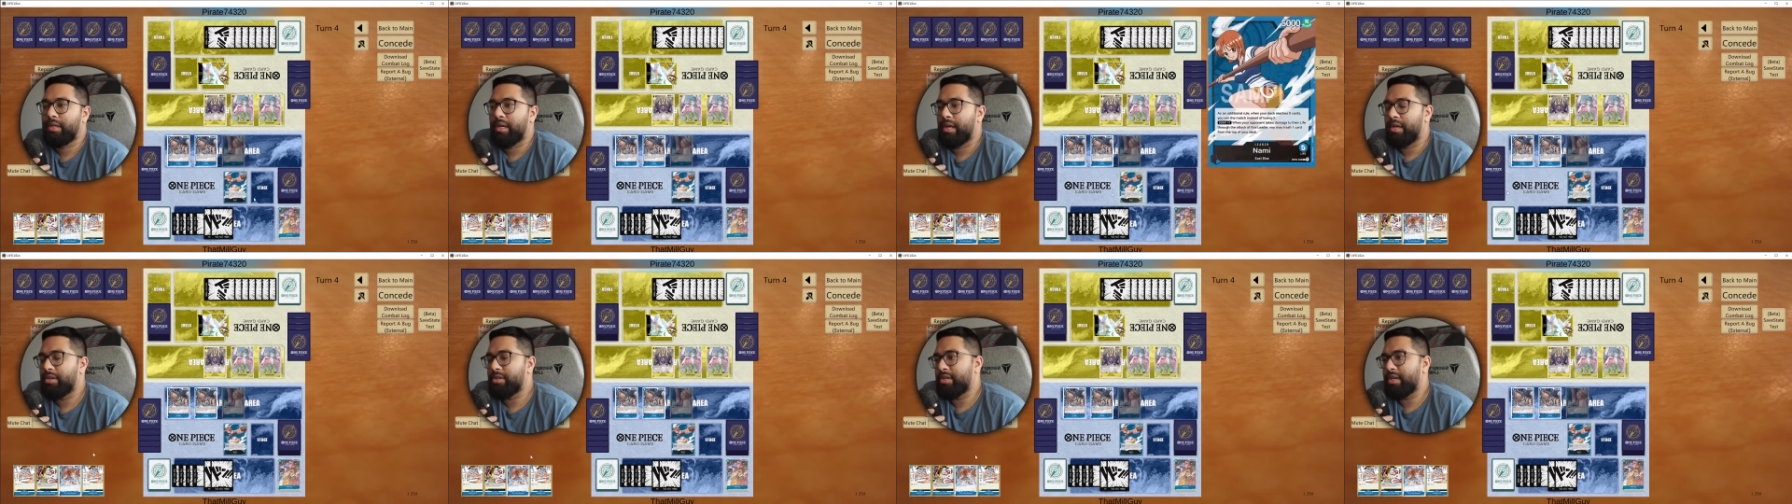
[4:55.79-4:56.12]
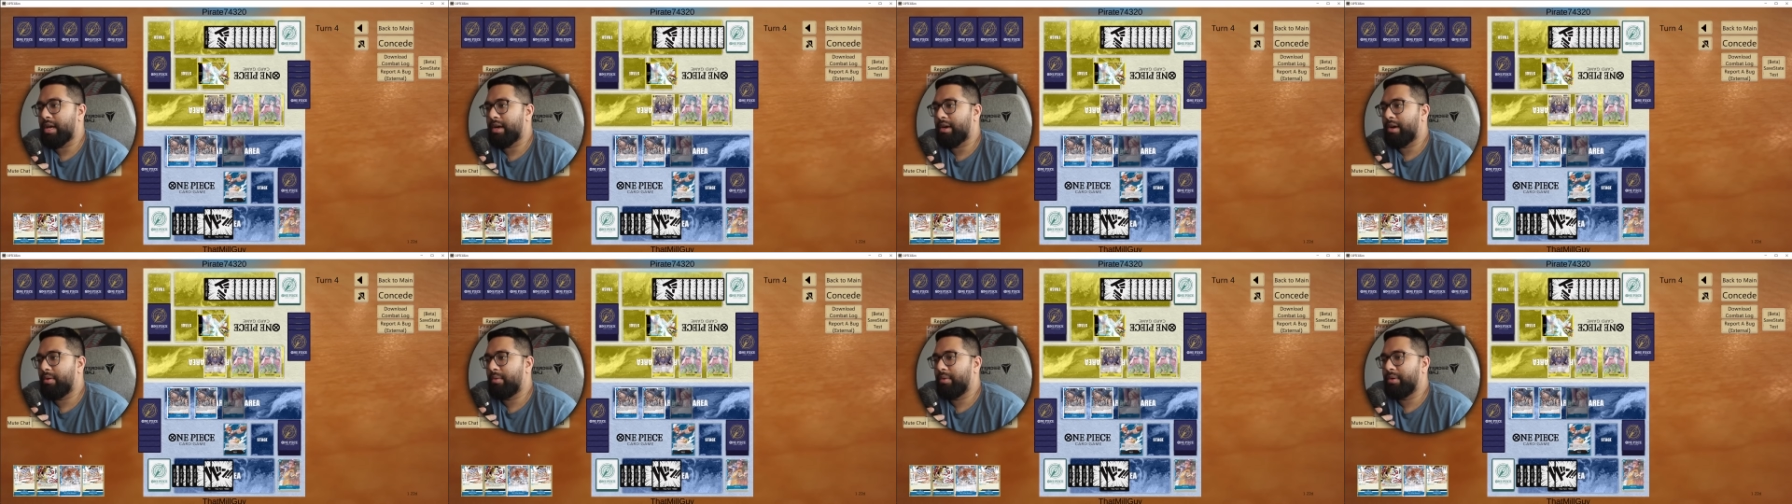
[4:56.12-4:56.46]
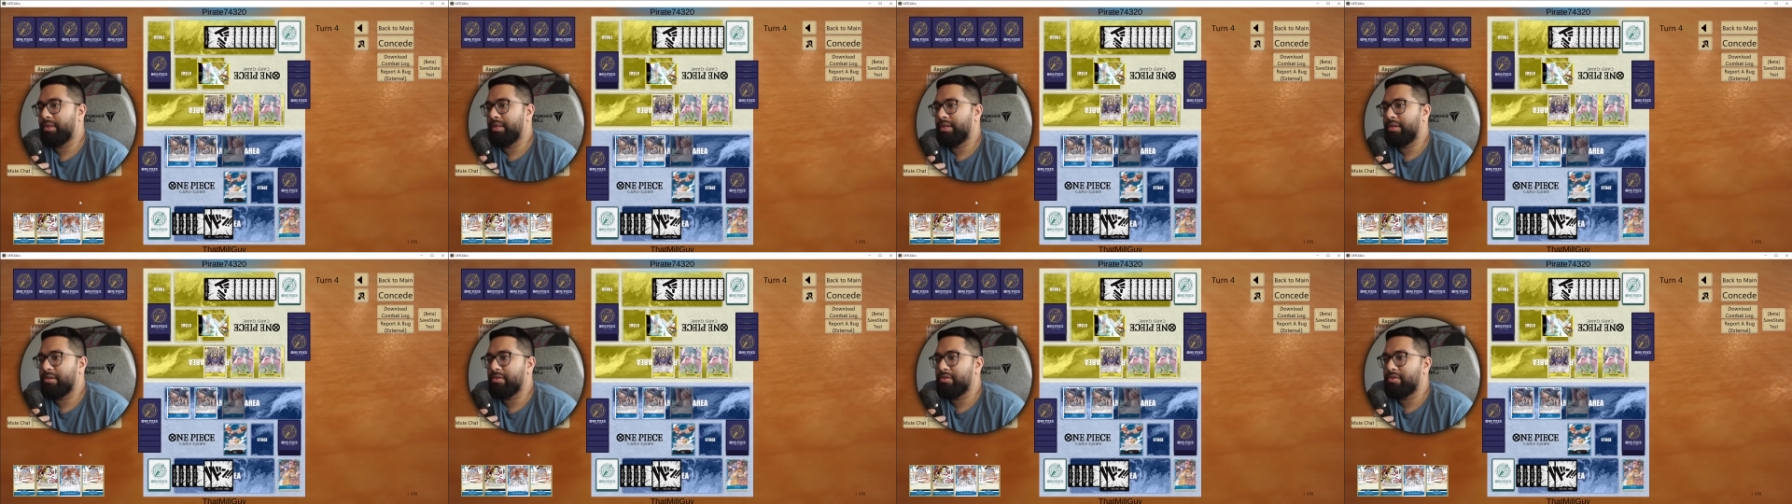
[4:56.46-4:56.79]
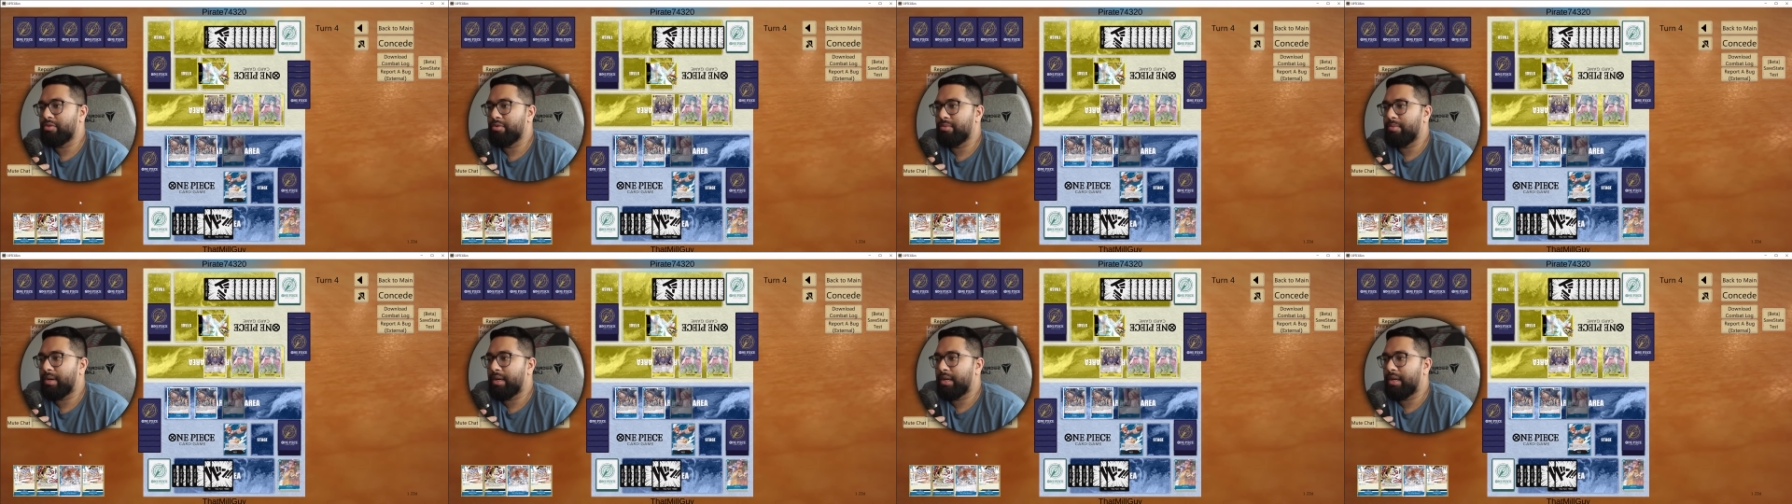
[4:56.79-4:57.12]
I'll just counter out with the
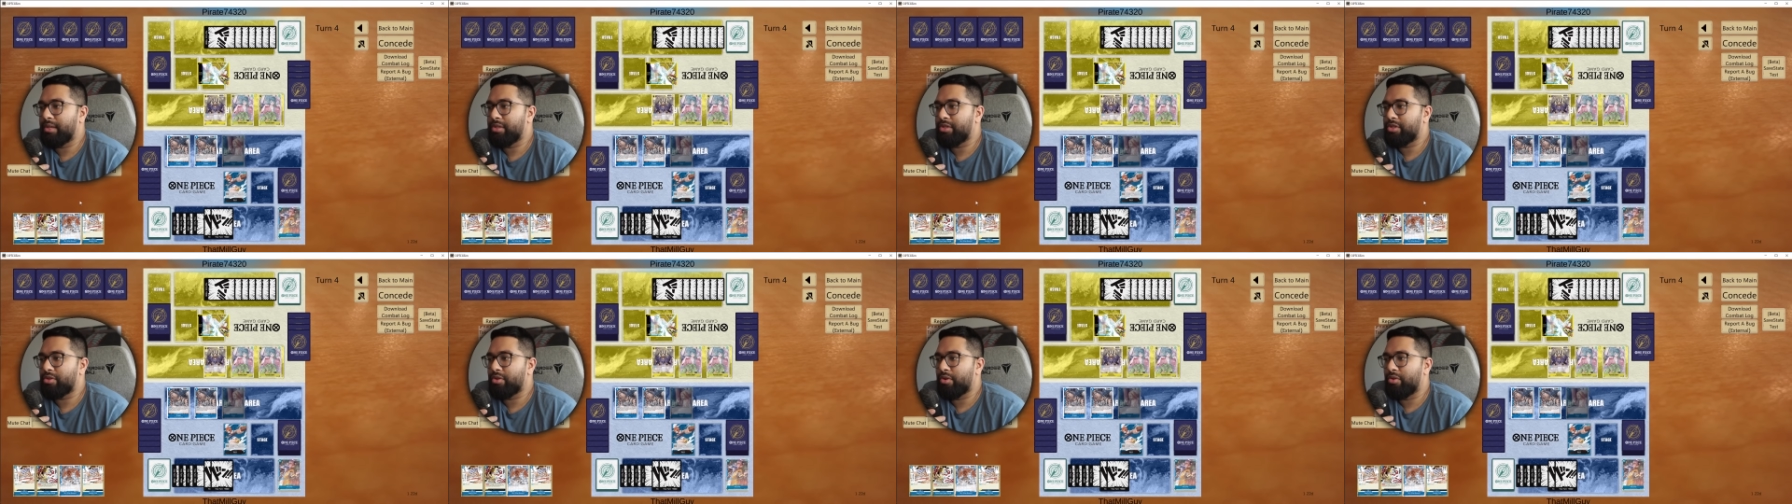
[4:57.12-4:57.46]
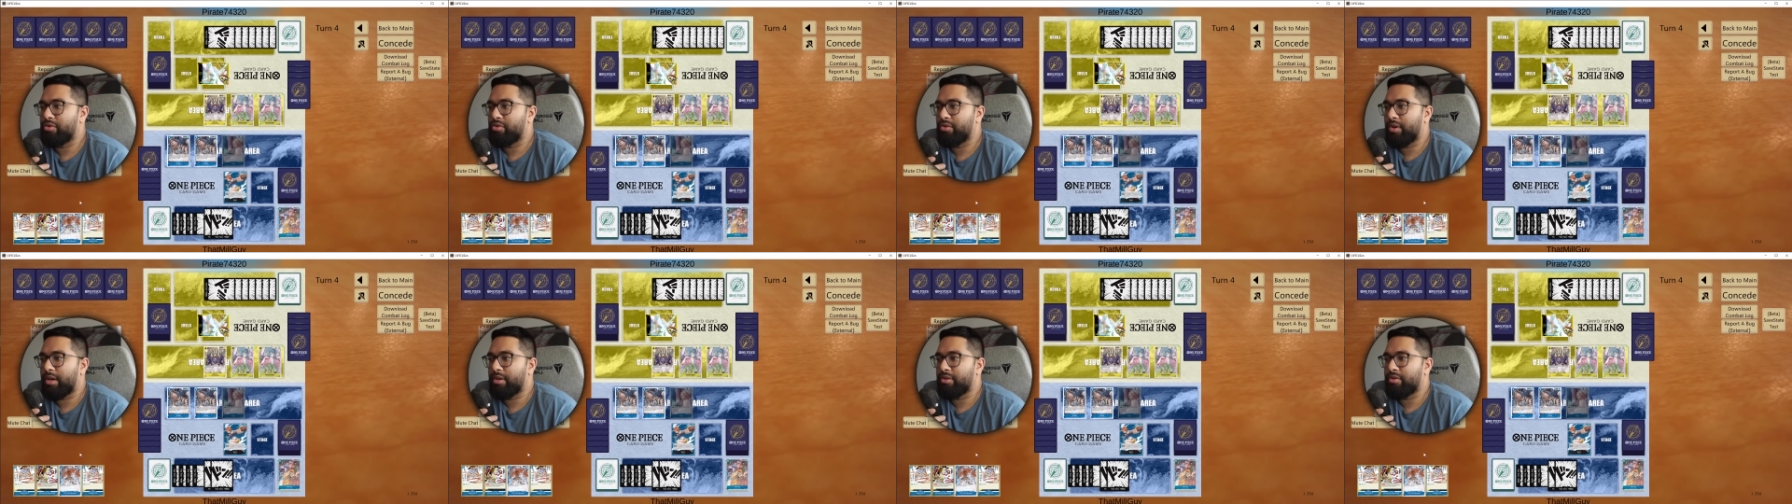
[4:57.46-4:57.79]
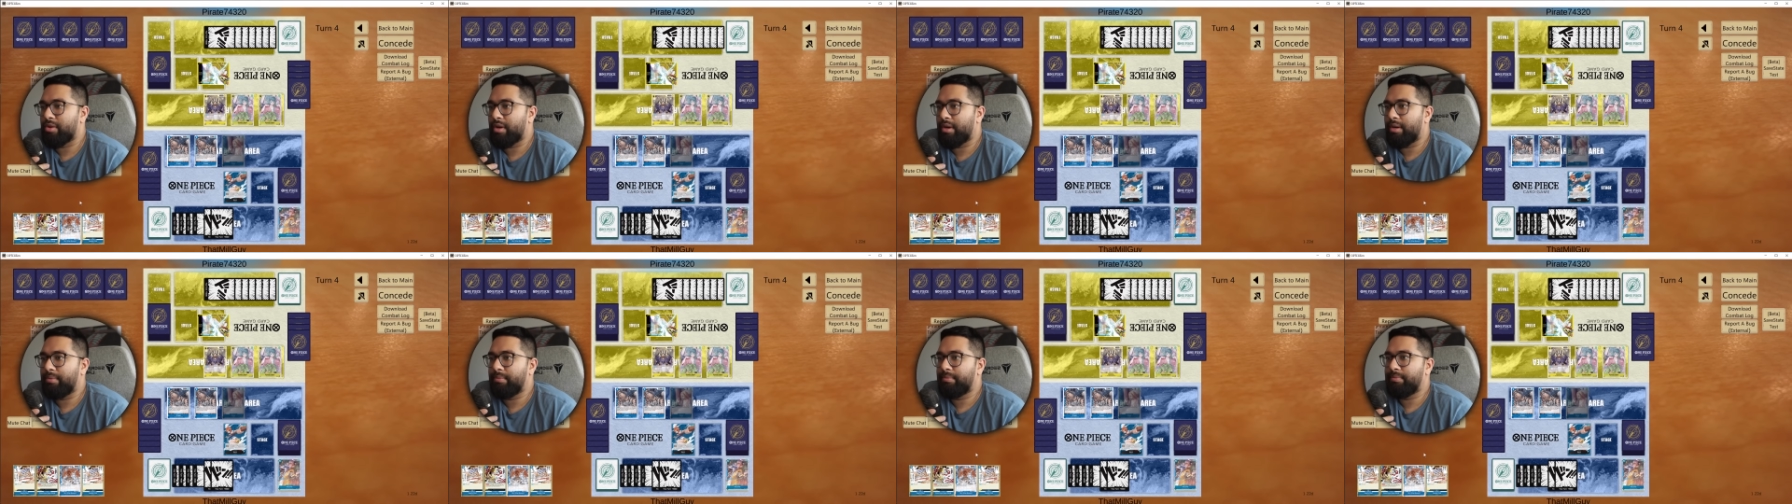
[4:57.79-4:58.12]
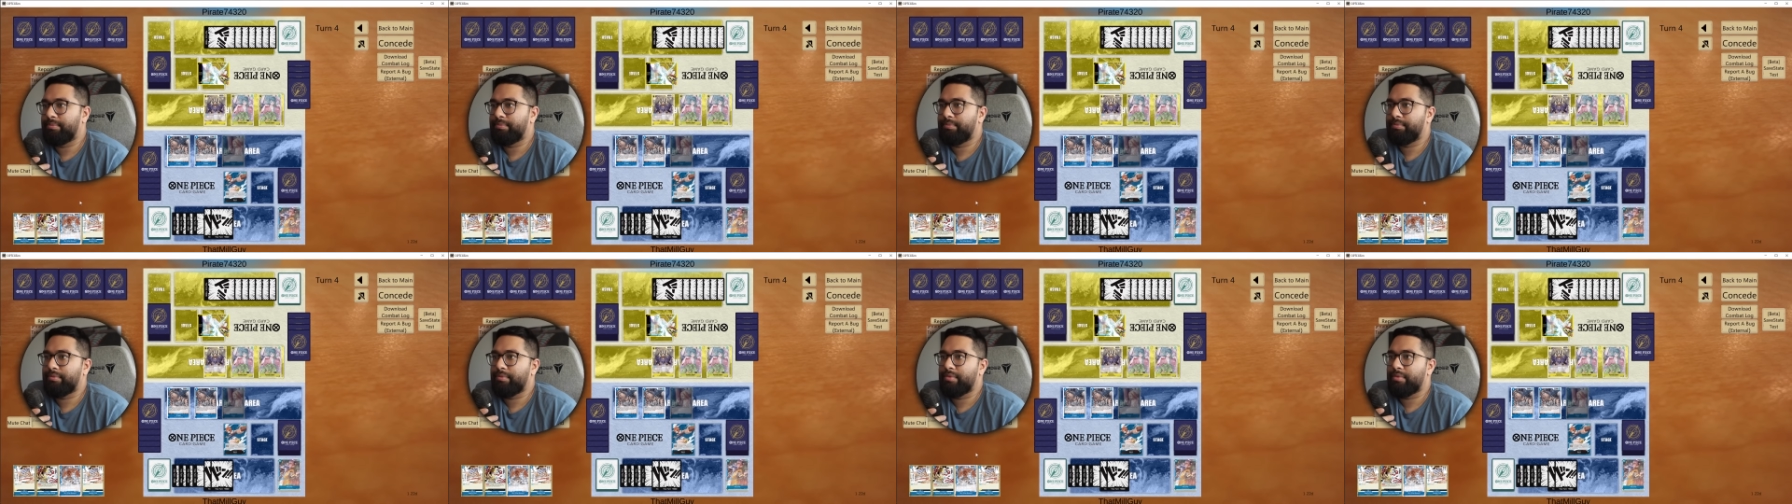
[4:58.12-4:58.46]
Inazuma. I'll just go draw, draw.
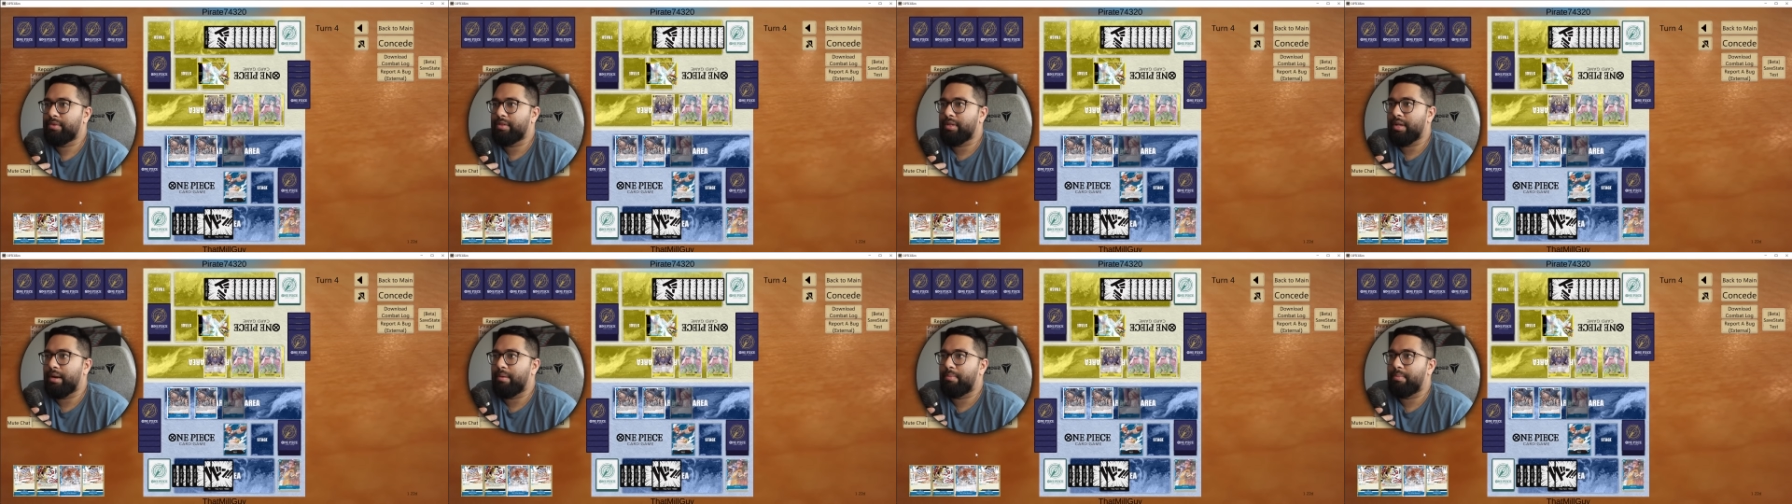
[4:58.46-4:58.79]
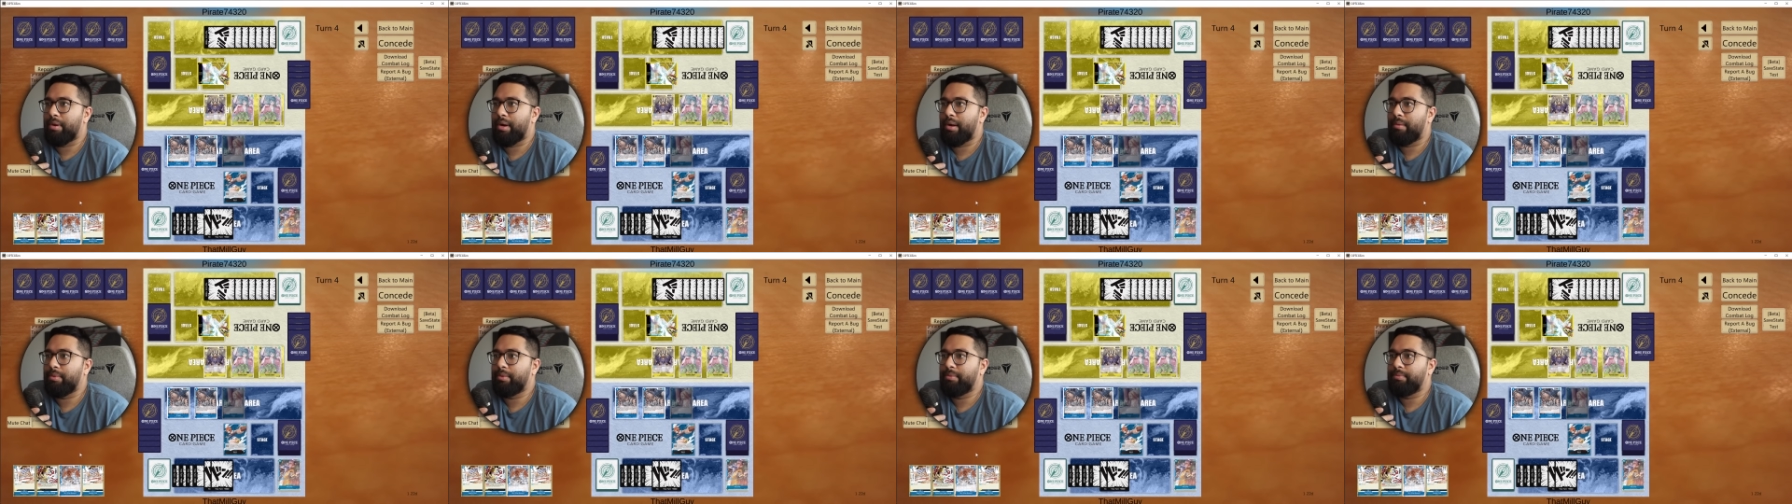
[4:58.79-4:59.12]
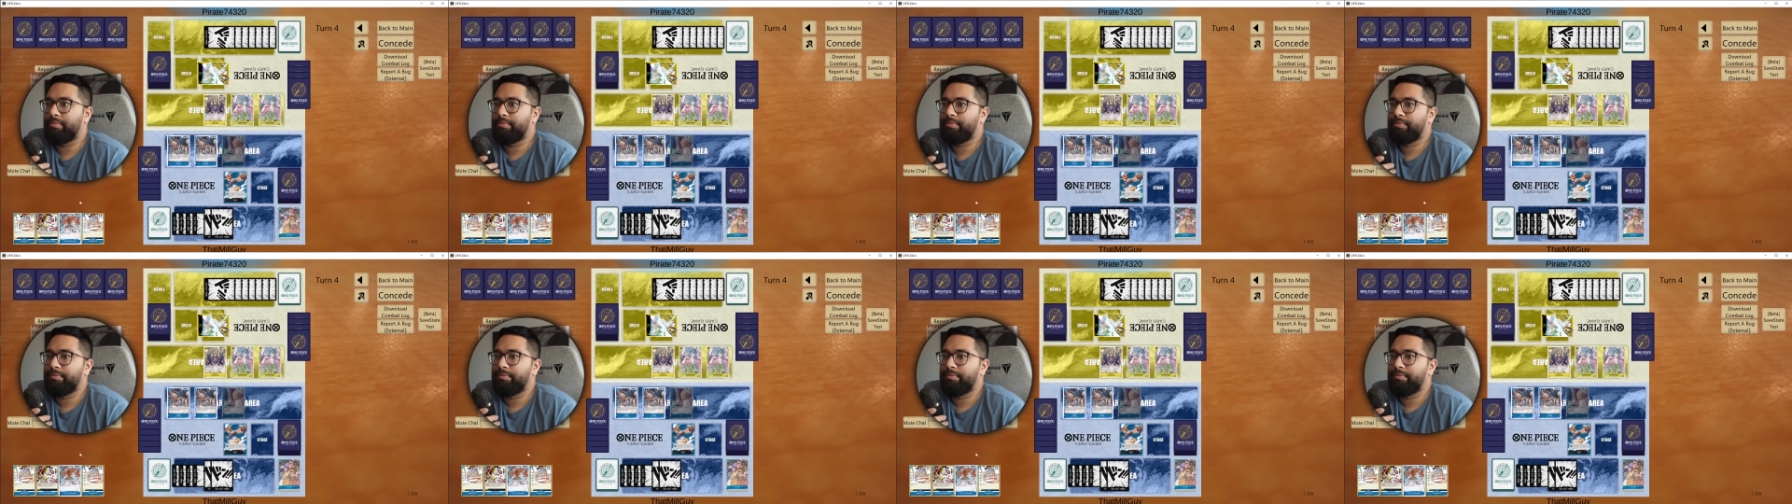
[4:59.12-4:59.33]
It's not a problem.